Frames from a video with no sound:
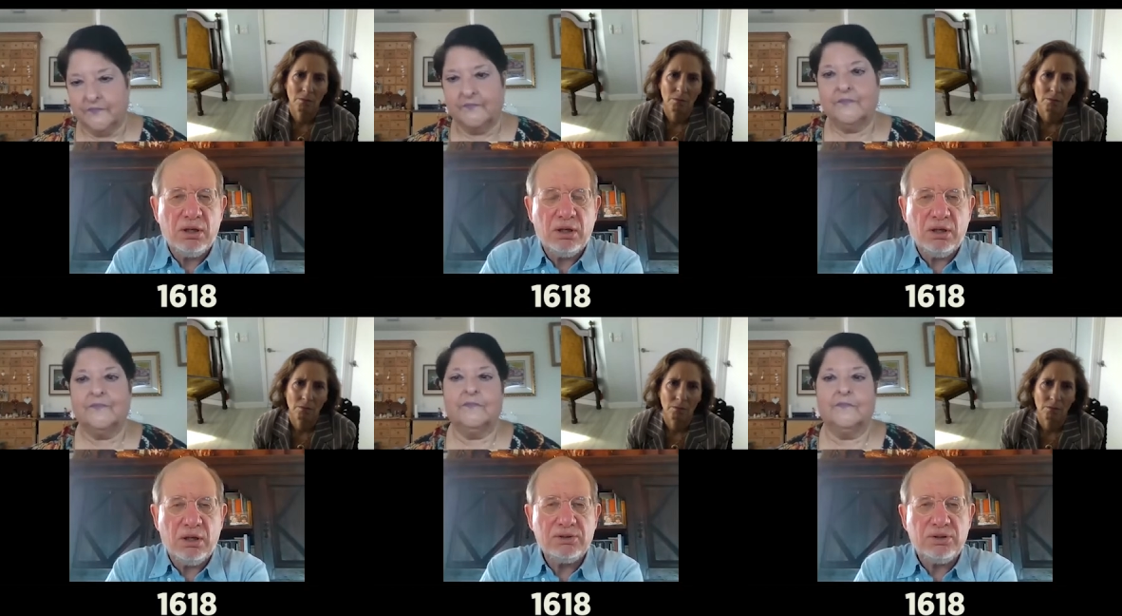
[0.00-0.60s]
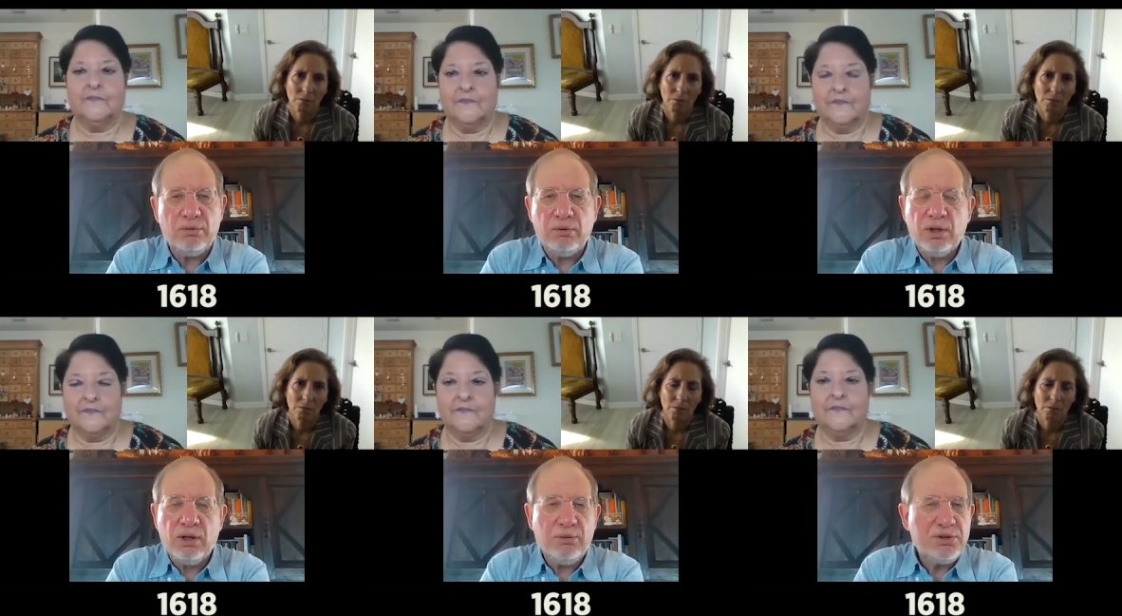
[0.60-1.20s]
Speaker 1: uh, so
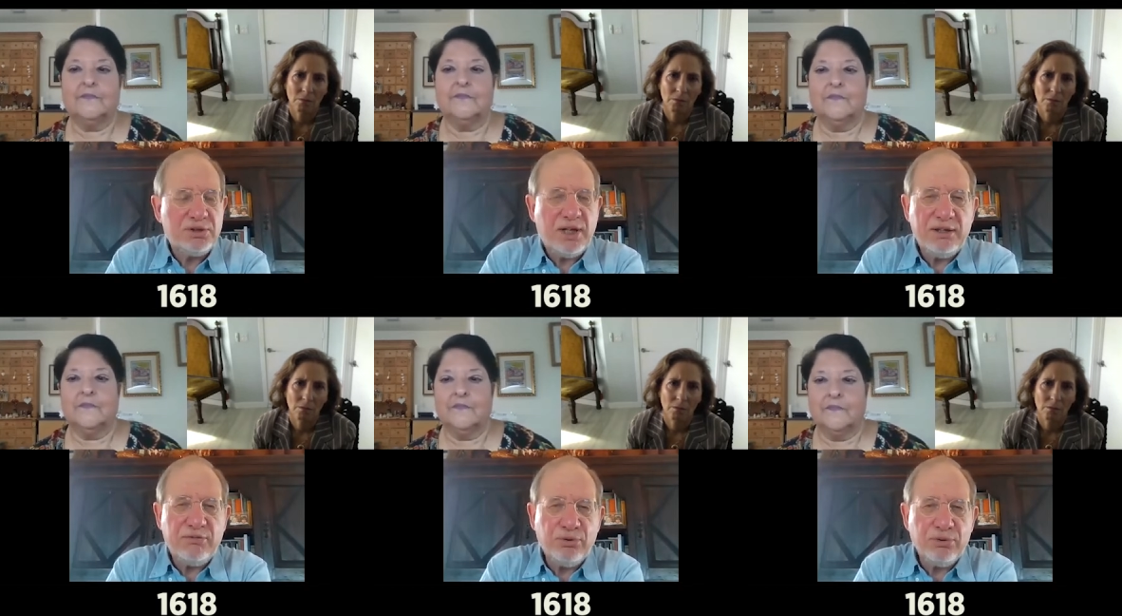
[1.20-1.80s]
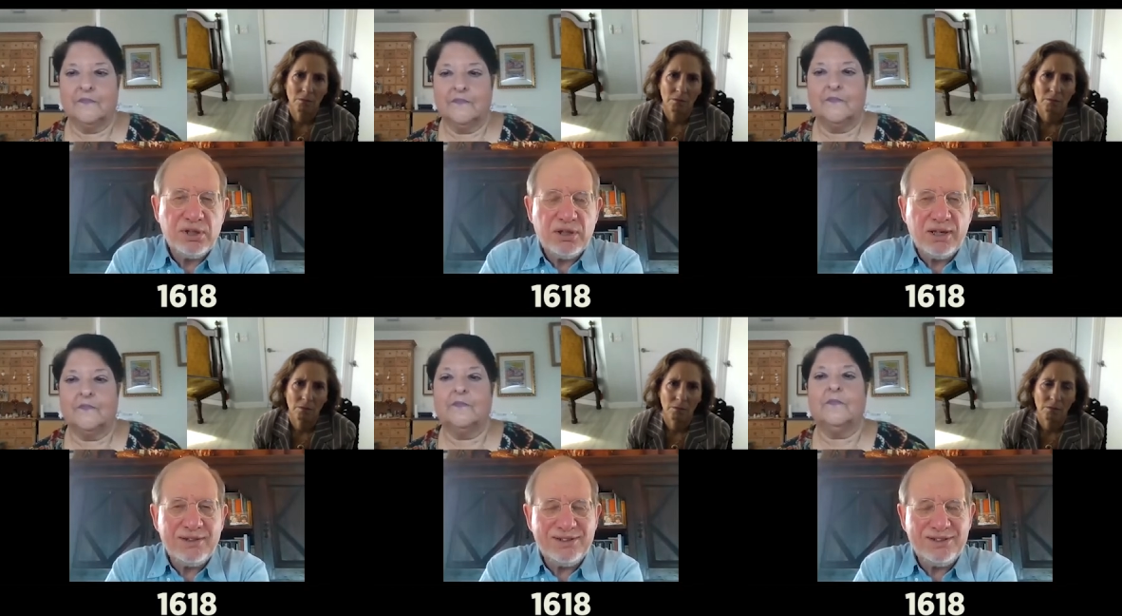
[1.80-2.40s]
it was signed in
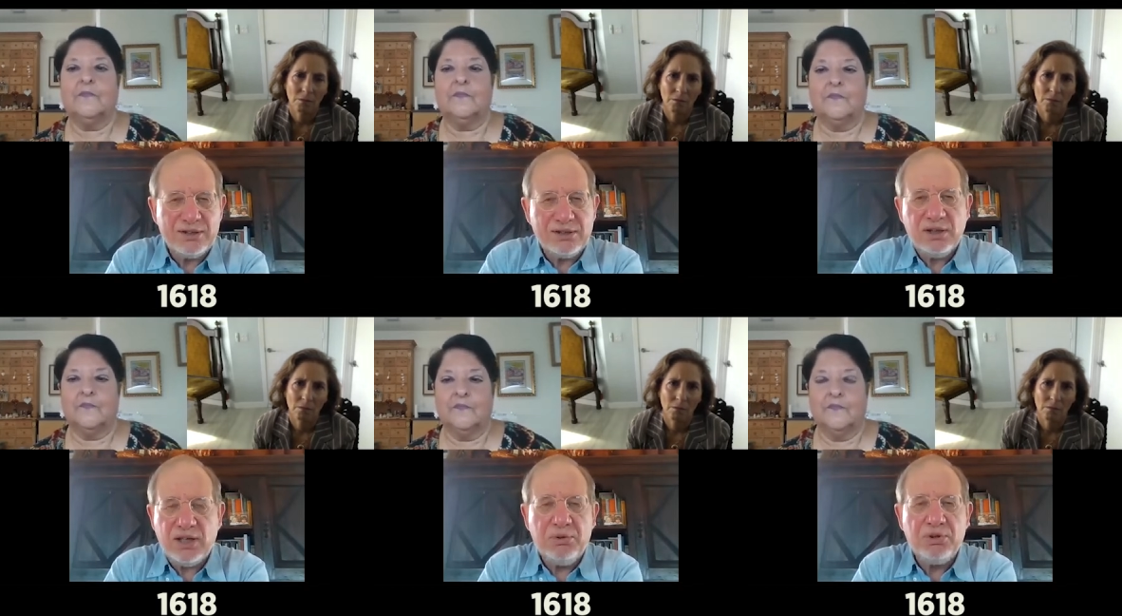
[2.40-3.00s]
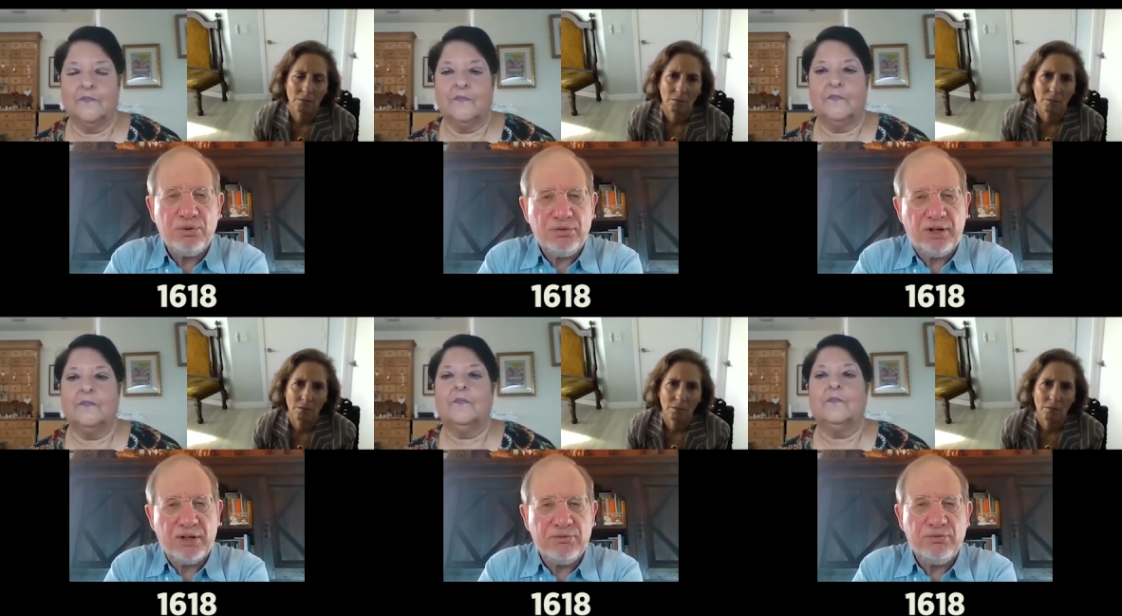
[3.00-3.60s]
1496 and came into
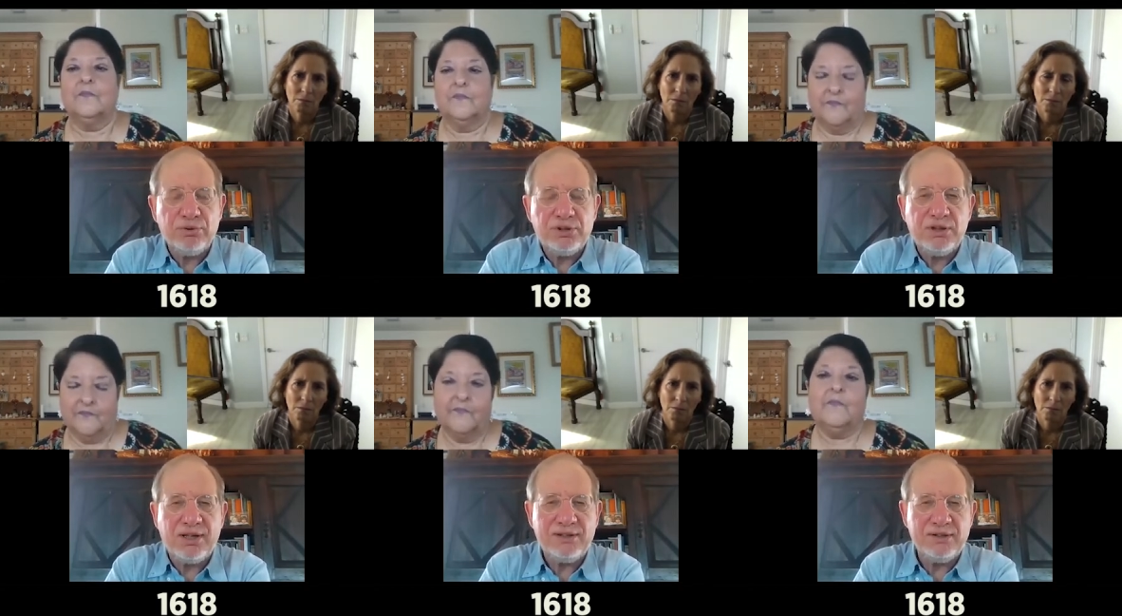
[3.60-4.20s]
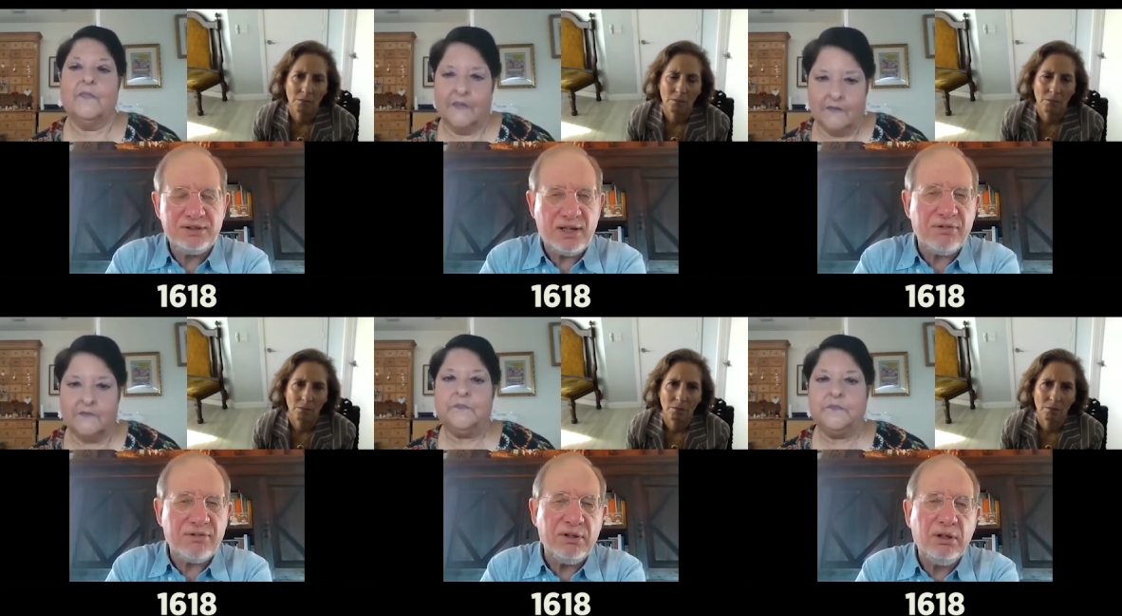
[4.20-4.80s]
effect in
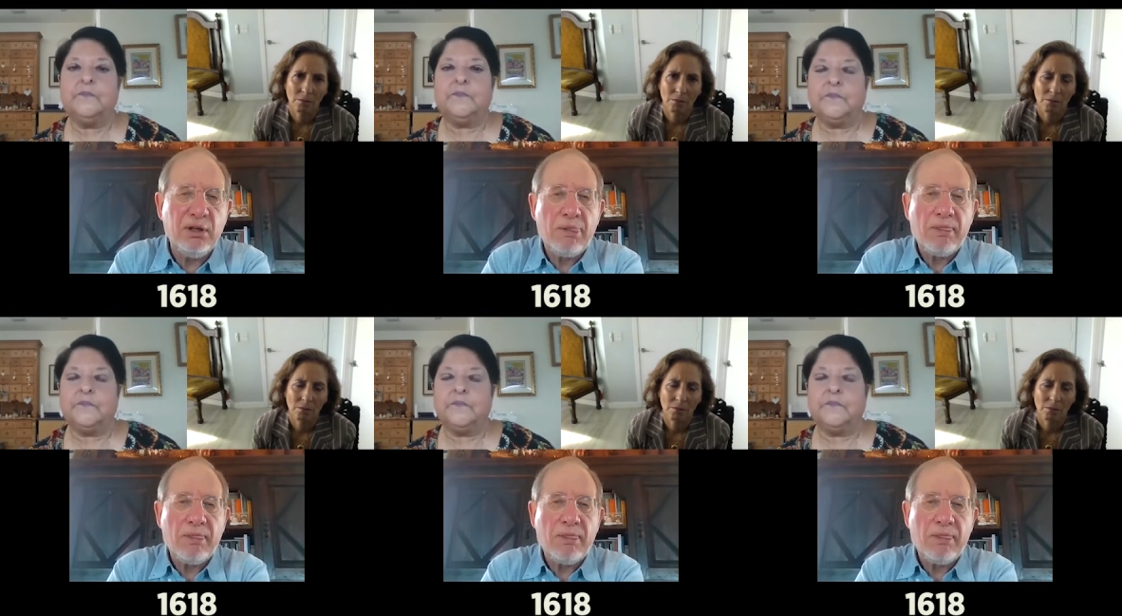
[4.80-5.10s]
1497.